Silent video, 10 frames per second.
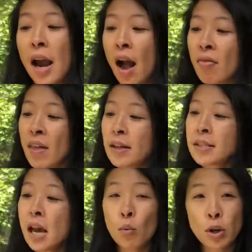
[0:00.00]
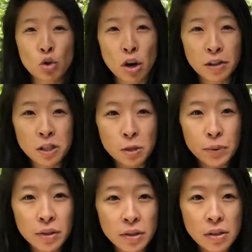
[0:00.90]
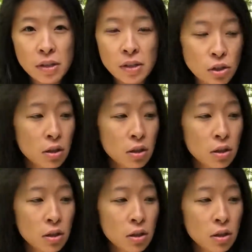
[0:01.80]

And that's how we draw experiences into